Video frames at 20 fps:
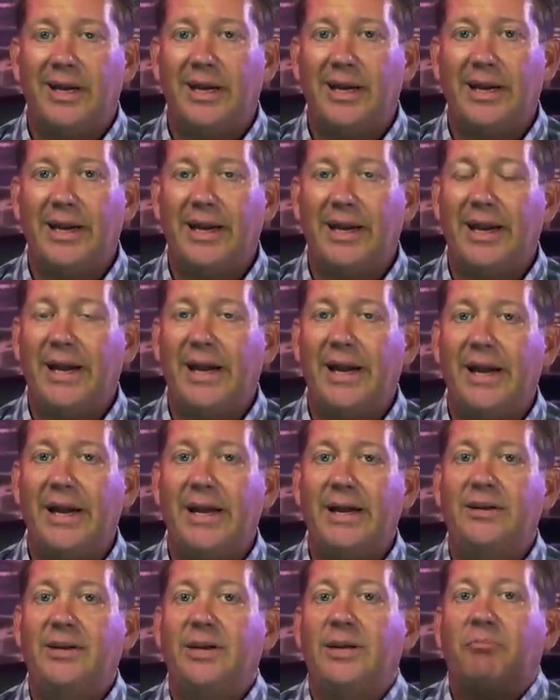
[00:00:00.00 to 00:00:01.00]

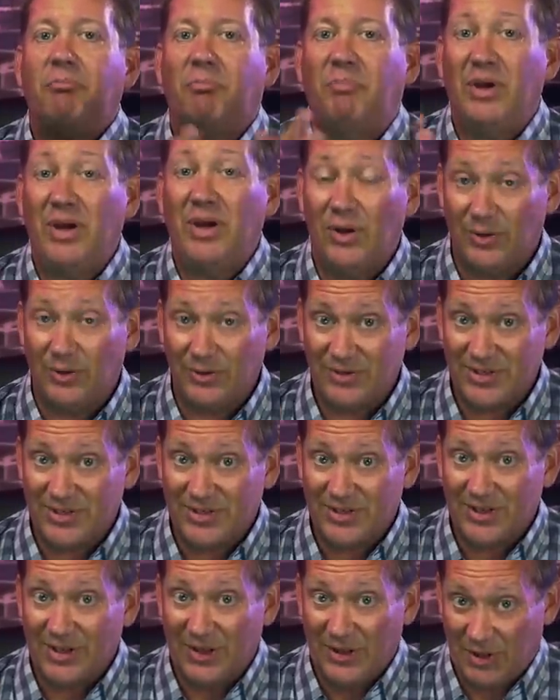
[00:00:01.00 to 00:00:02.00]
And it
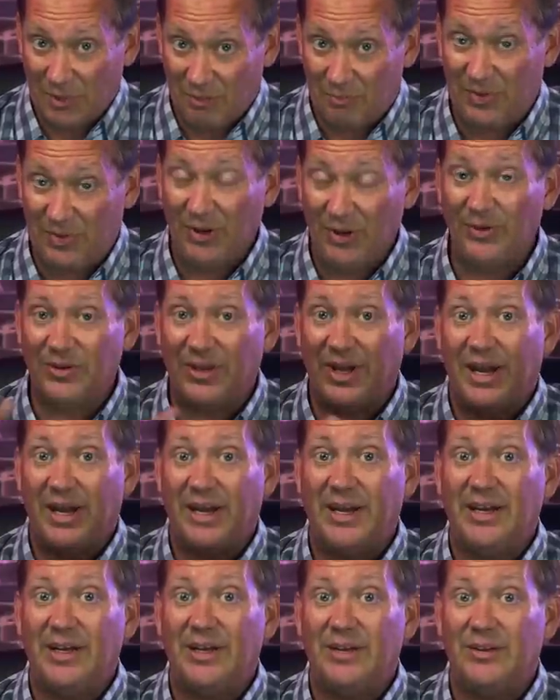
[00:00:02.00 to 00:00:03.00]
built the
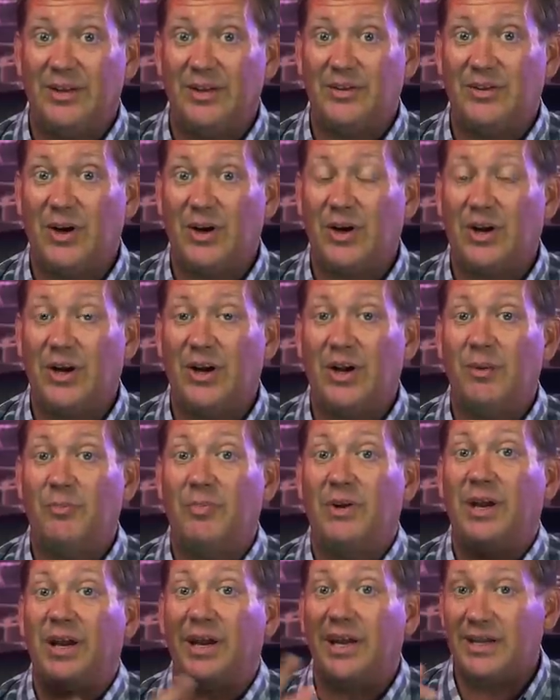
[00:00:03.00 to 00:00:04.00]
building that they're going
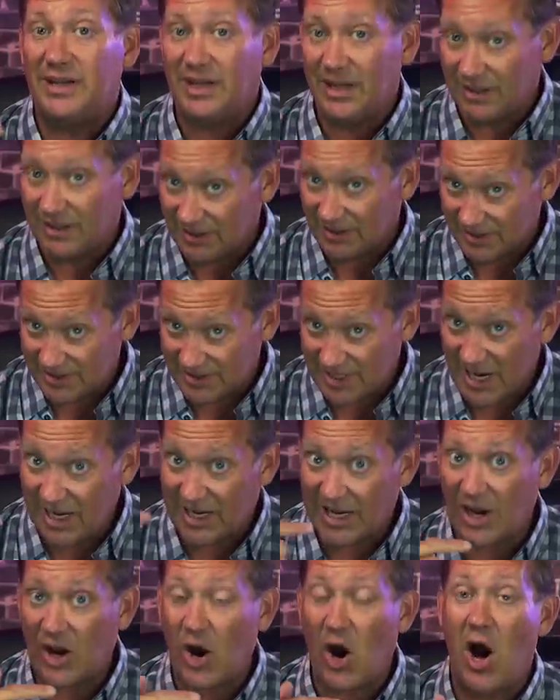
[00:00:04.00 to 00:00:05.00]
to be
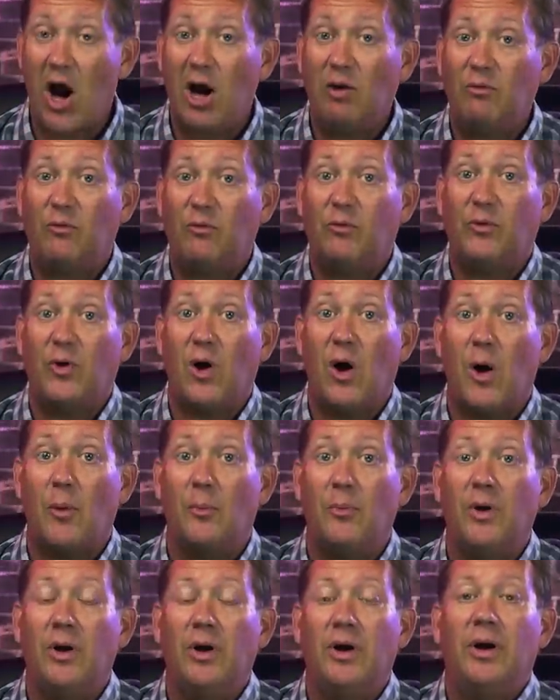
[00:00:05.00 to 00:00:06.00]
taking off
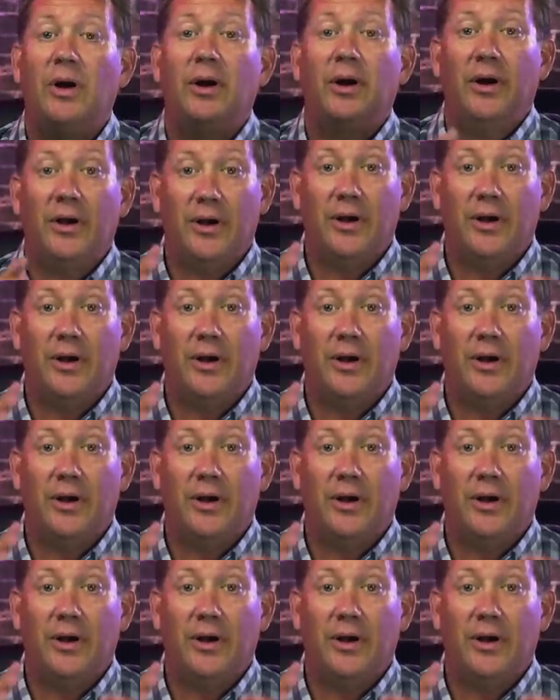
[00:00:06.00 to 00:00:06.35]
from.